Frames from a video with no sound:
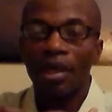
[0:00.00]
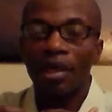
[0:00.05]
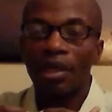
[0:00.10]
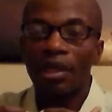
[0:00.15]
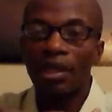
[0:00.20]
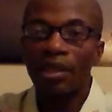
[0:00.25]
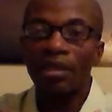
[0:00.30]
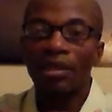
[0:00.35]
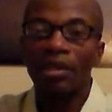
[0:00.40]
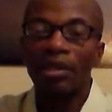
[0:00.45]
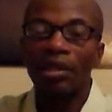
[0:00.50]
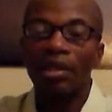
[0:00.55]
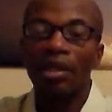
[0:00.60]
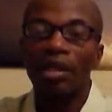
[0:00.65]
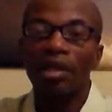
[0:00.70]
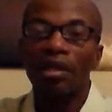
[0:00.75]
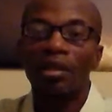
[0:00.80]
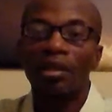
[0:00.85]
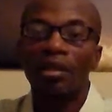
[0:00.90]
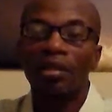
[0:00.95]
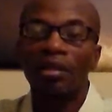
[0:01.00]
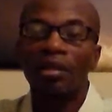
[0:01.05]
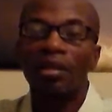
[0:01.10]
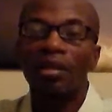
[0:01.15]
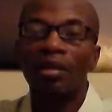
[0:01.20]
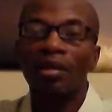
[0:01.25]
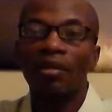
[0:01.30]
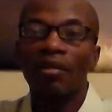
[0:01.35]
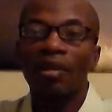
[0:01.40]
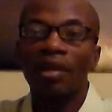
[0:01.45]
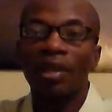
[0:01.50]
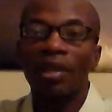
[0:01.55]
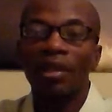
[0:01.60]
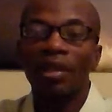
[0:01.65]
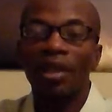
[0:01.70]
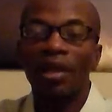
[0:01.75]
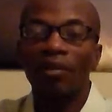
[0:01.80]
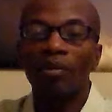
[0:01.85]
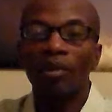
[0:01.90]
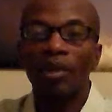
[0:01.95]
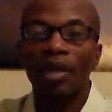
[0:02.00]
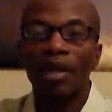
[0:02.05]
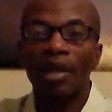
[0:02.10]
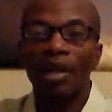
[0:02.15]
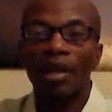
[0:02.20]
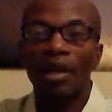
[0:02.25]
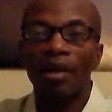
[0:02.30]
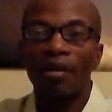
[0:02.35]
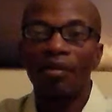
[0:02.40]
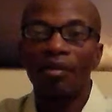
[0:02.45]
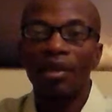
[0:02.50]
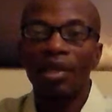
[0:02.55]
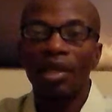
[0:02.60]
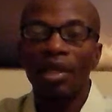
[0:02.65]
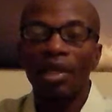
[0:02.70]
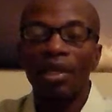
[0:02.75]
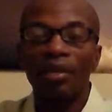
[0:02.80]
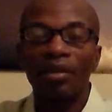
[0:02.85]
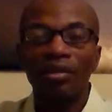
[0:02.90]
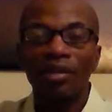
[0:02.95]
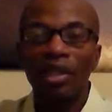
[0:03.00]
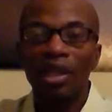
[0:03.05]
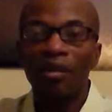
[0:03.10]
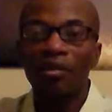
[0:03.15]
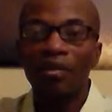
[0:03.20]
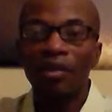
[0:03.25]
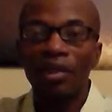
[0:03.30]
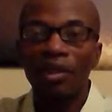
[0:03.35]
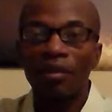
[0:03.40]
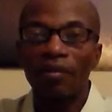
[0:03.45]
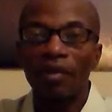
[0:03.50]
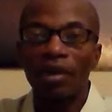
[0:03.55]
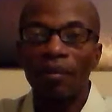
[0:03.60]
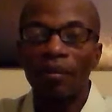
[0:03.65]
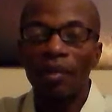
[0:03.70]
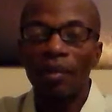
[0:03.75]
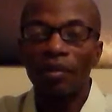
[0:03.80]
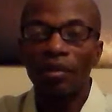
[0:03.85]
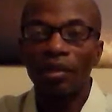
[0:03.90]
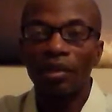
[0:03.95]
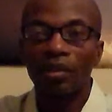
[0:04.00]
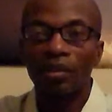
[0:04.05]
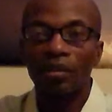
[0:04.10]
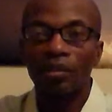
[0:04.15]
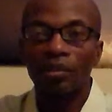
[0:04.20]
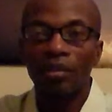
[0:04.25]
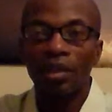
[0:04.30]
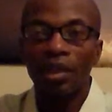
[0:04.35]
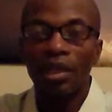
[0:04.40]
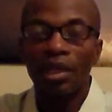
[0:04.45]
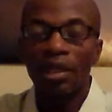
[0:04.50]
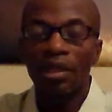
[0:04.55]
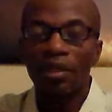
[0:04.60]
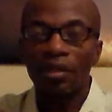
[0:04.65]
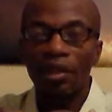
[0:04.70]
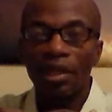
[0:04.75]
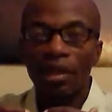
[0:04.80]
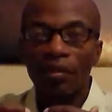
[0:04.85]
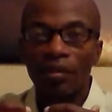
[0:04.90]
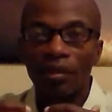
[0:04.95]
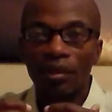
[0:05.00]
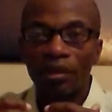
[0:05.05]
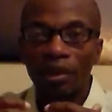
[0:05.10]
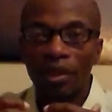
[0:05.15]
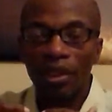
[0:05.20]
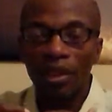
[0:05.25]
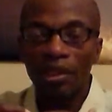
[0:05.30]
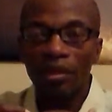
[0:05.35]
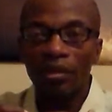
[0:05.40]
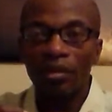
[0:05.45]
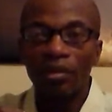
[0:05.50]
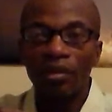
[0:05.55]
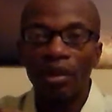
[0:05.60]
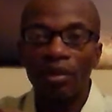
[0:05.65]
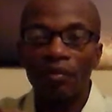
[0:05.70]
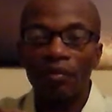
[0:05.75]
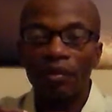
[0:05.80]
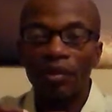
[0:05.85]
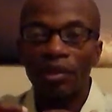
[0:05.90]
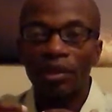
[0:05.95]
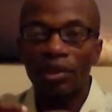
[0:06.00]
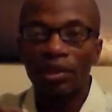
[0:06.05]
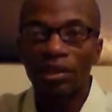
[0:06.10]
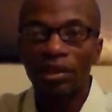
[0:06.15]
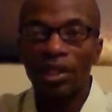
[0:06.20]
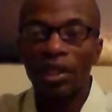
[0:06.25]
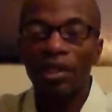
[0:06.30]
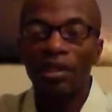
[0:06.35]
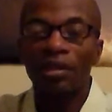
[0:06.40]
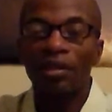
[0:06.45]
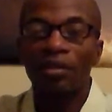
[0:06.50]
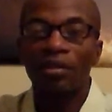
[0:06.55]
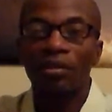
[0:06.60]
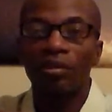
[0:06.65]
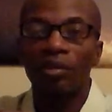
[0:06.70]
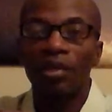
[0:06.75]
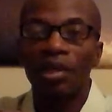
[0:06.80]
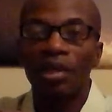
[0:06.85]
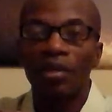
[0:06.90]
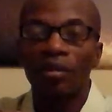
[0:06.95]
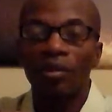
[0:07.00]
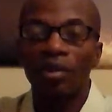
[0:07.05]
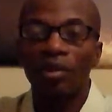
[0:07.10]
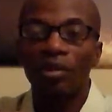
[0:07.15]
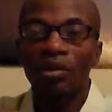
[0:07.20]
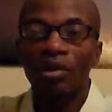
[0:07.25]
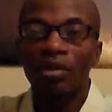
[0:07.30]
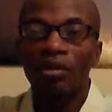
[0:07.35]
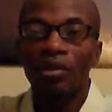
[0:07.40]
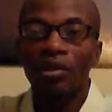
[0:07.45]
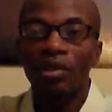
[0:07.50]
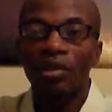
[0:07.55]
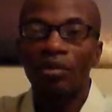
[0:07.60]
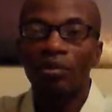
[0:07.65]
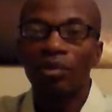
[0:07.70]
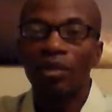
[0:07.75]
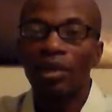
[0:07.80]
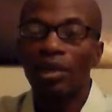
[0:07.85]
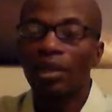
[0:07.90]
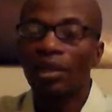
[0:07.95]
And that's the God of love that we have. He'll never give up on you. He'll never leave you or forsake you when you're on this wheel.